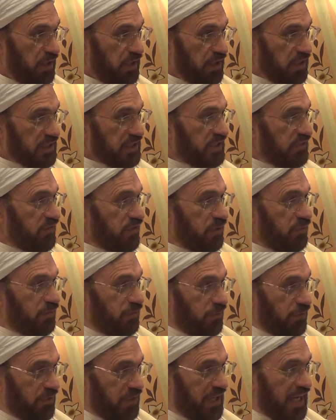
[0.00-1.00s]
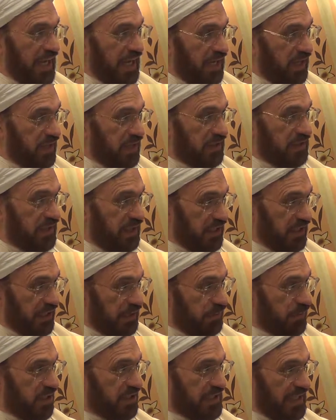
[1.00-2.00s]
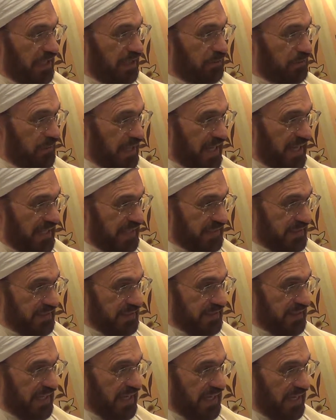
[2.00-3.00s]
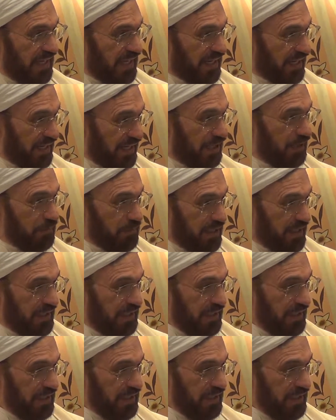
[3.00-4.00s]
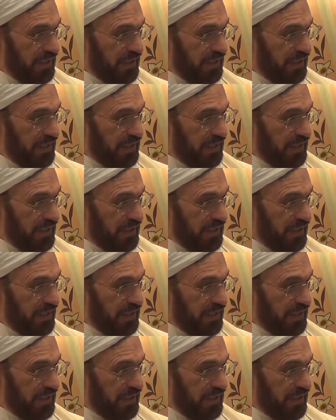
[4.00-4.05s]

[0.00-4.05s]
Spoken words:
is even more ahadith about al-Mahdi and al-Ghiba